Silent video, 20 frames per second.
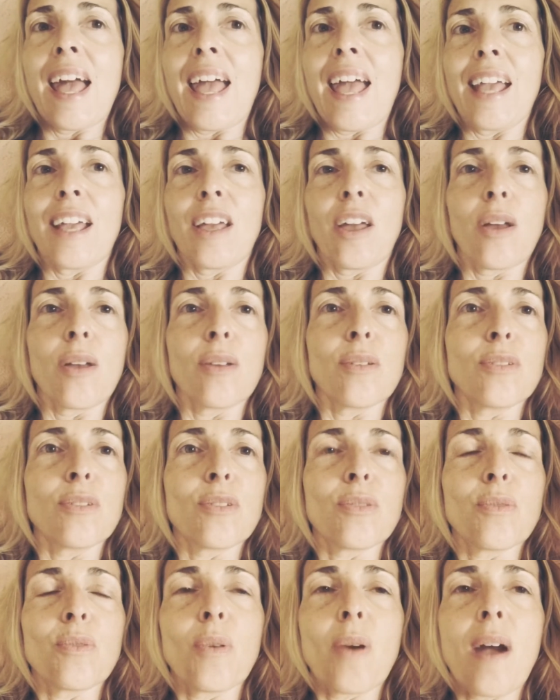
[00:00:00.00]
echoes
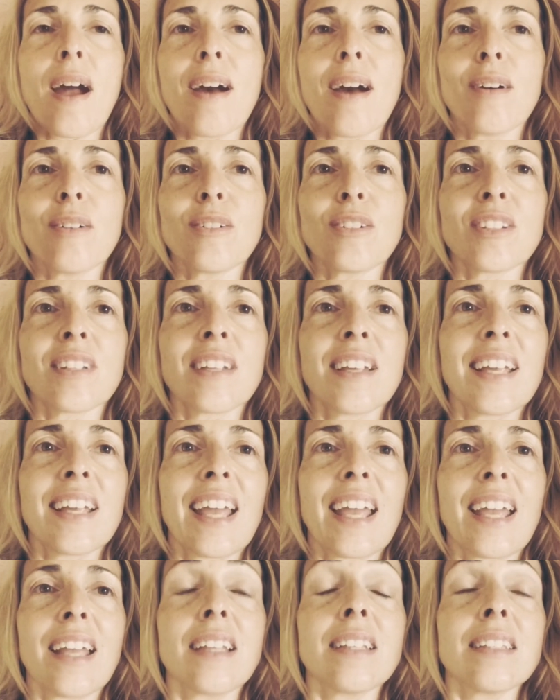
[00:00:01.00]
throughout
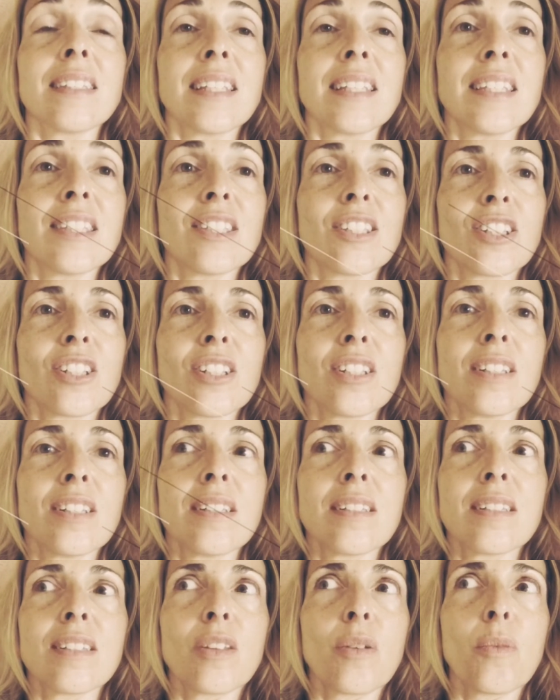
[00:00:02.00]

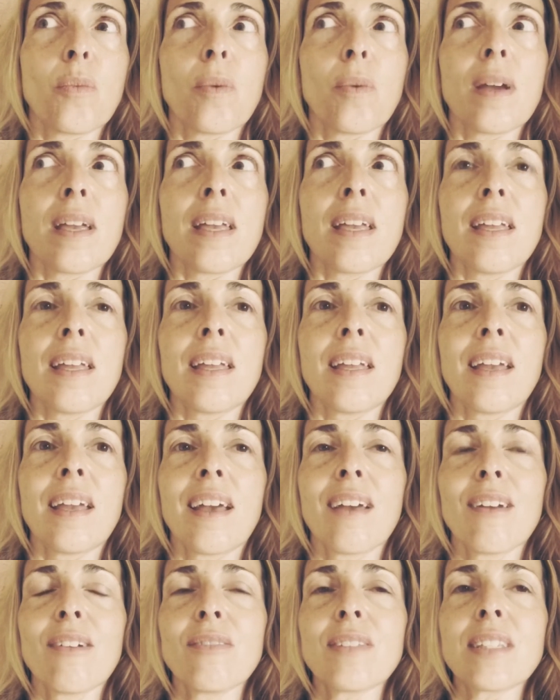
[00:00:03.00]
existence that we
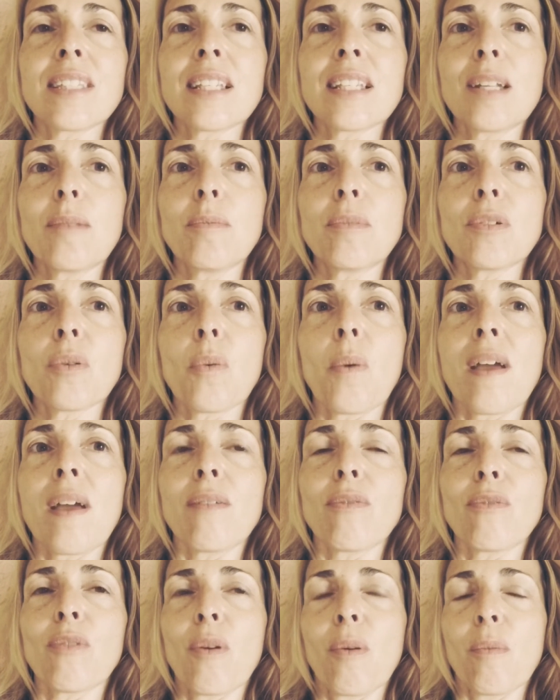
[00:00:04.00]
have slipped away
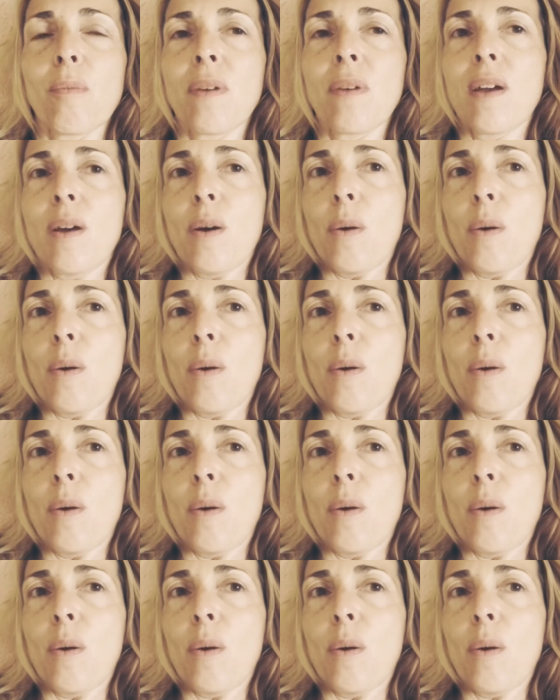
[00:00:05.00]
from.